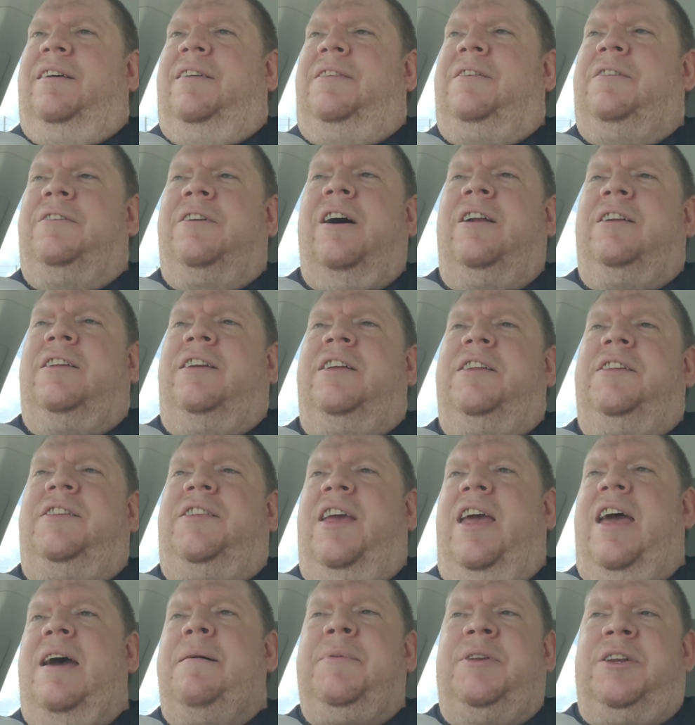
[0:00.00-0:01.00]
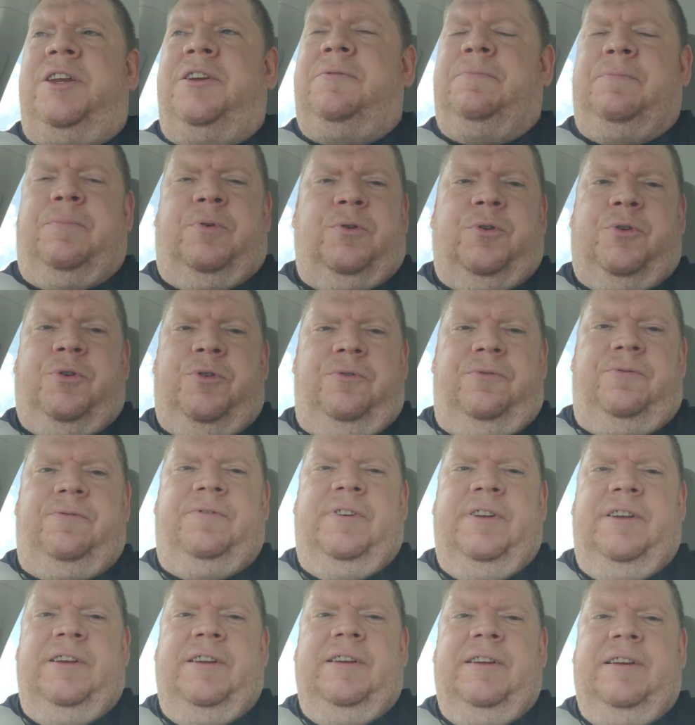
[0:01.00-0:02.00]
They're not contaminant proof.
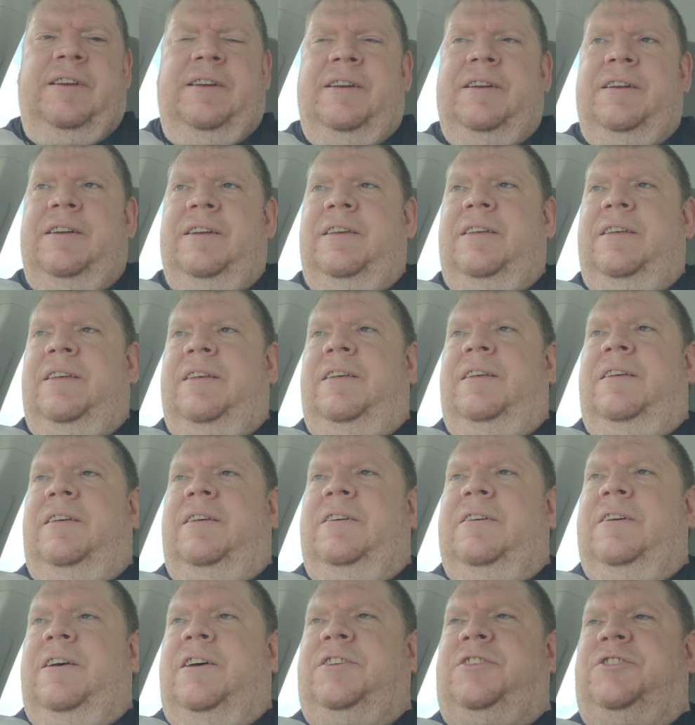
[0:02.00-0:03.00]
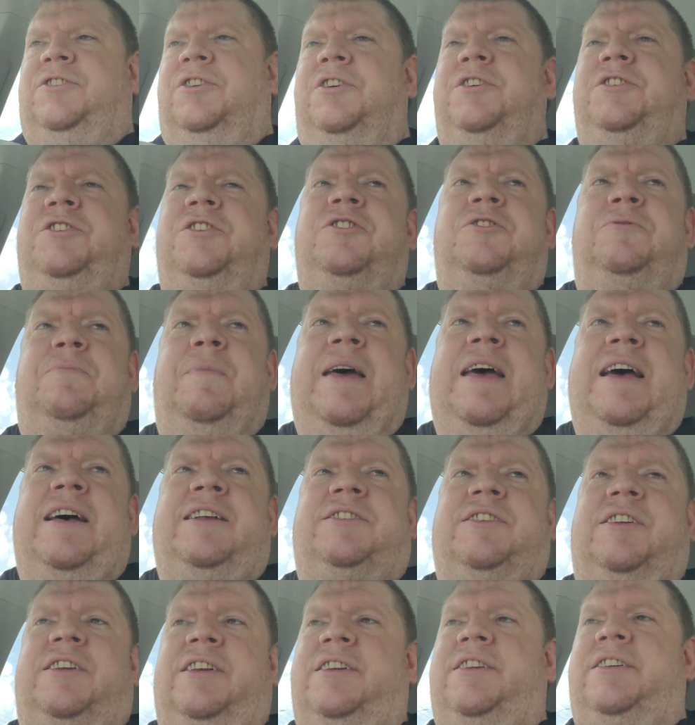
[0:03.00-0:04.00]
A surgeon's
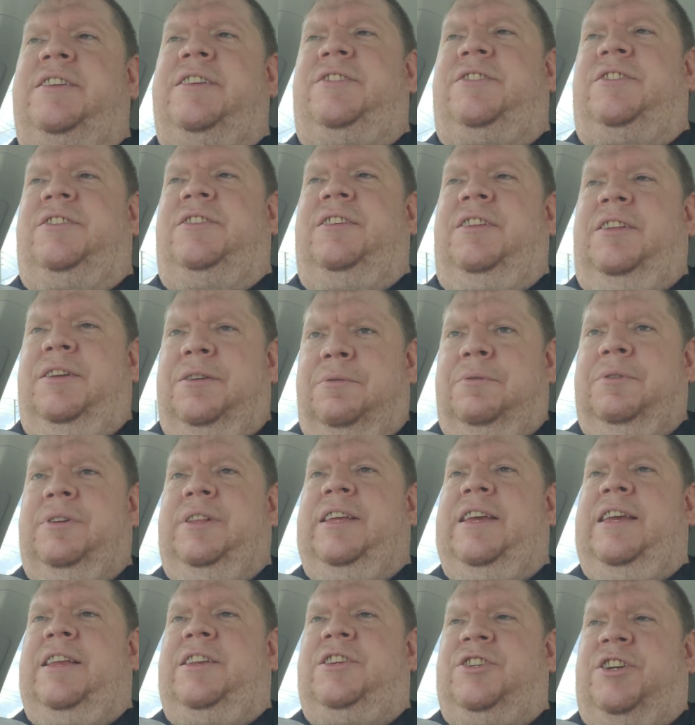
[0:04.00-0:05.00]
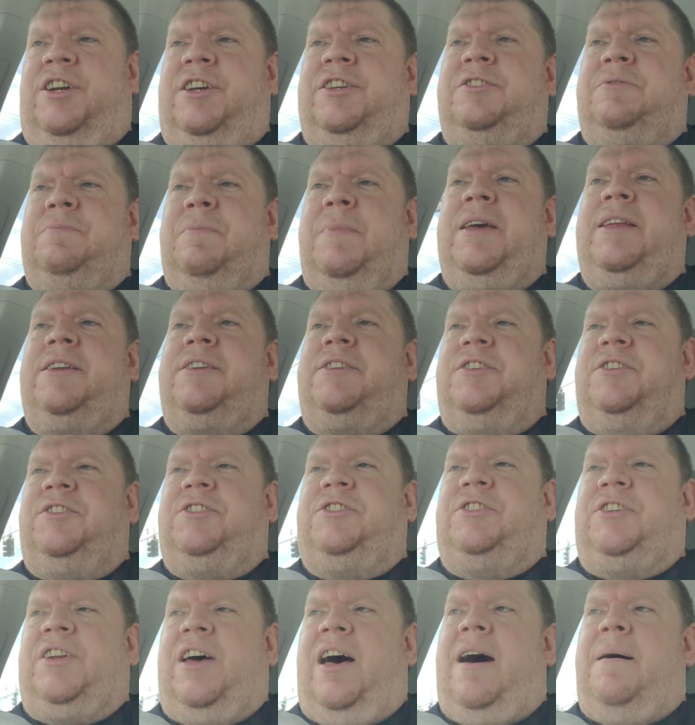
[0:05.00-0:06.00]
mask is literally just meant to
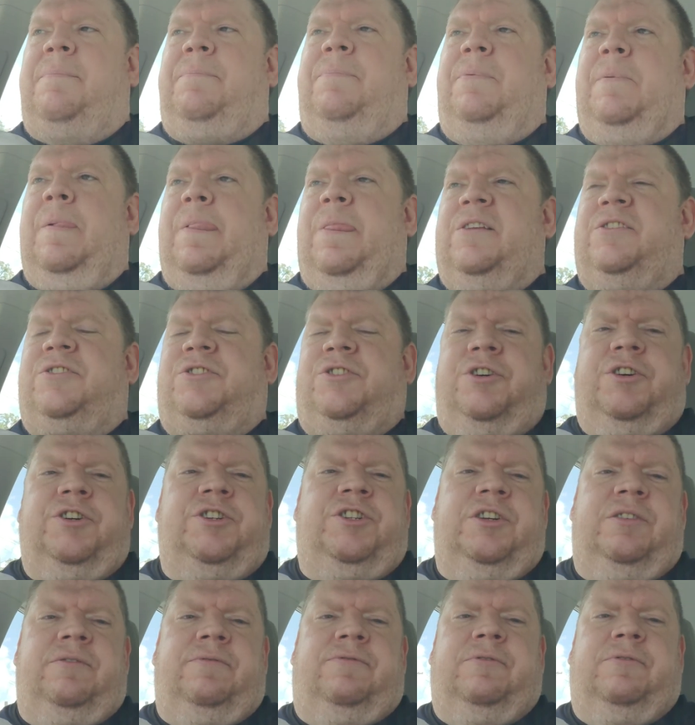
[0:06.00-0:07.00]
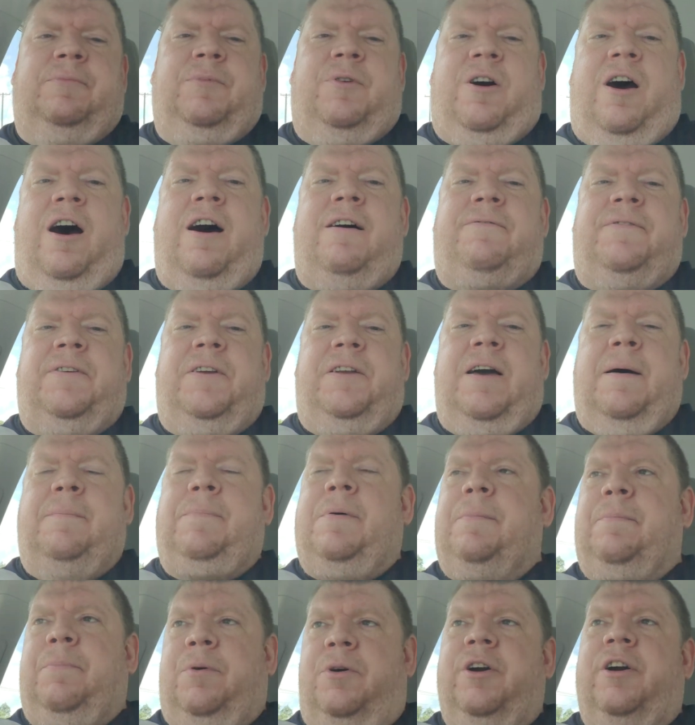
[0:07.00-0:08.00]
stop the surgeon from coughing
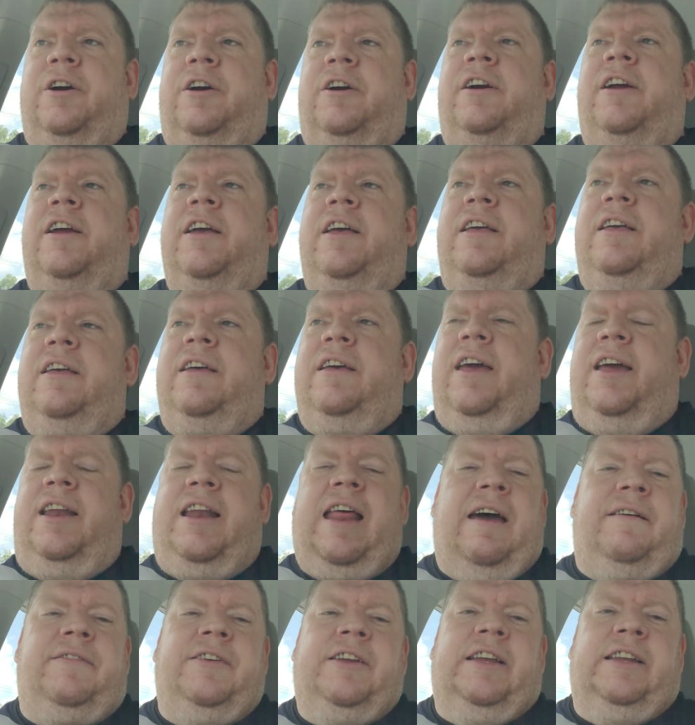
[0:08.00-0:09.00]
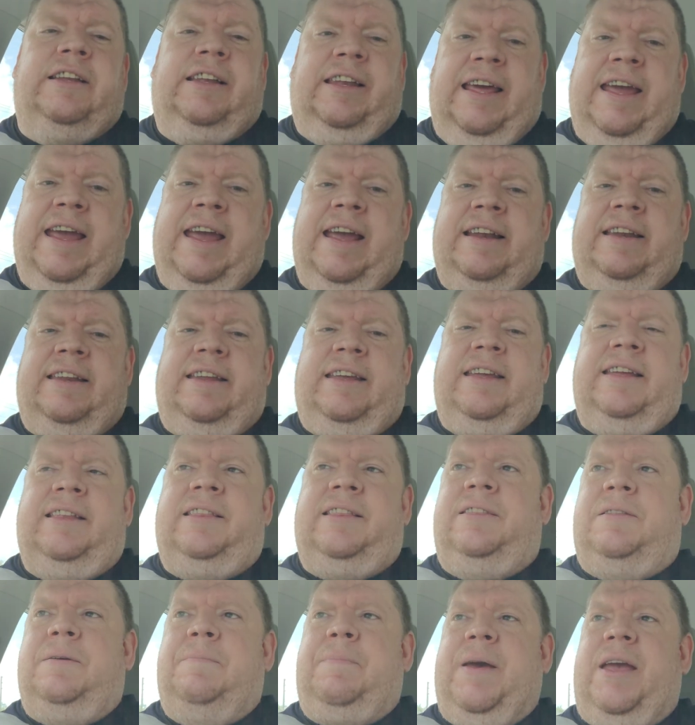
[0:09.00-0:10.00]
up a booger and having it land
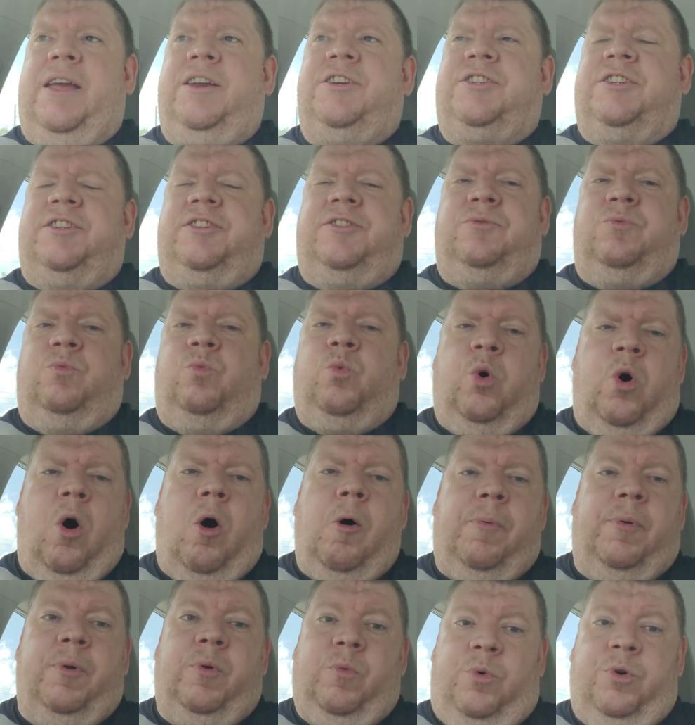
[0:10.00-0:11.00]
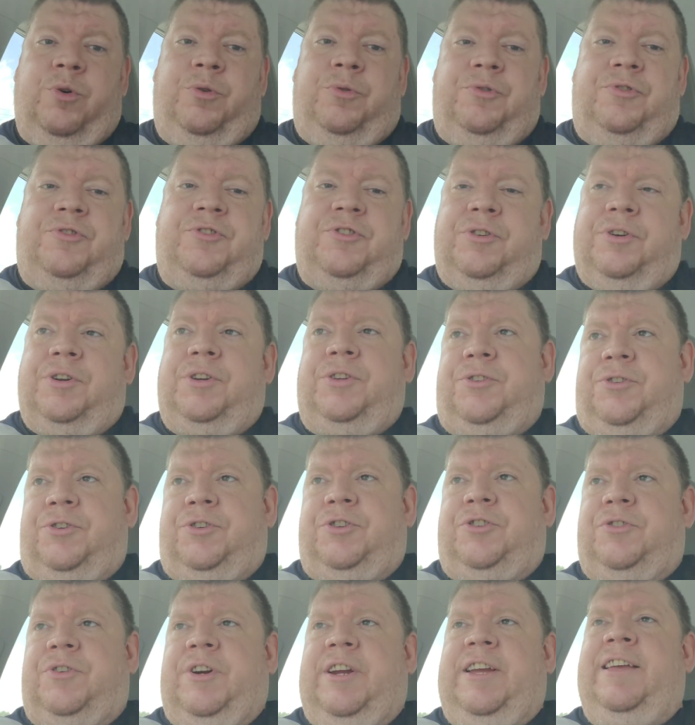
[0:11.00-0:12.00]
in the patient's open wounds during
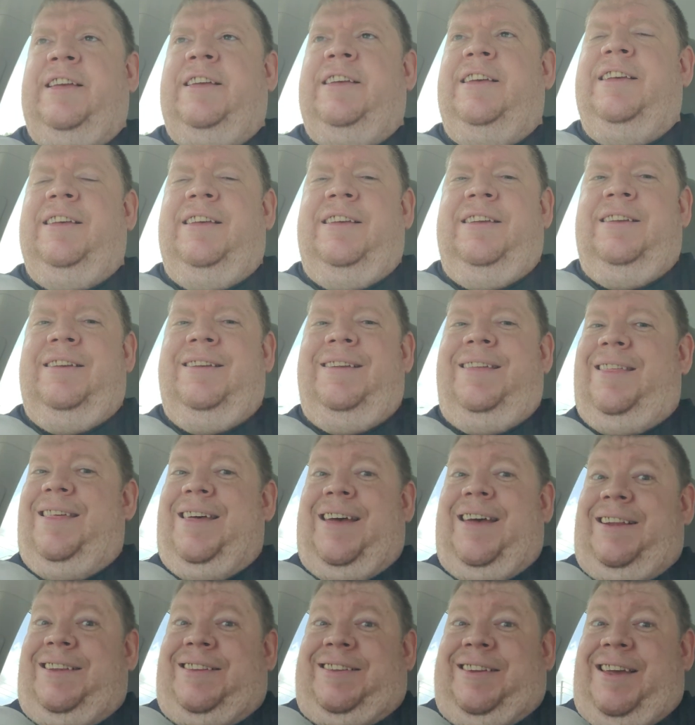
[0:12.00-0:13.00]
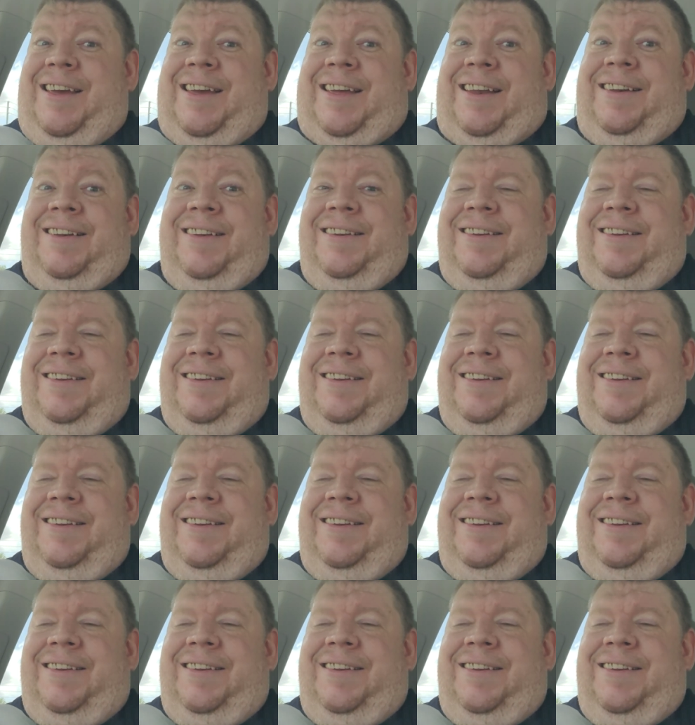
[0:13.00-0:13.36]
surgery. That's it.